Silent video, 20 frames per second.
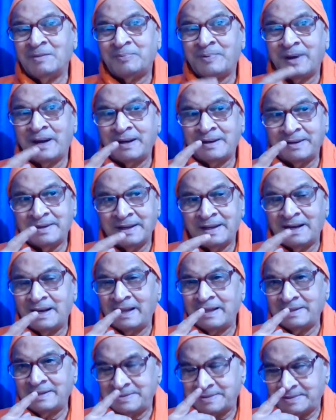If I had
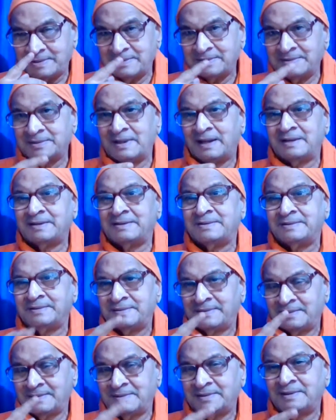realized that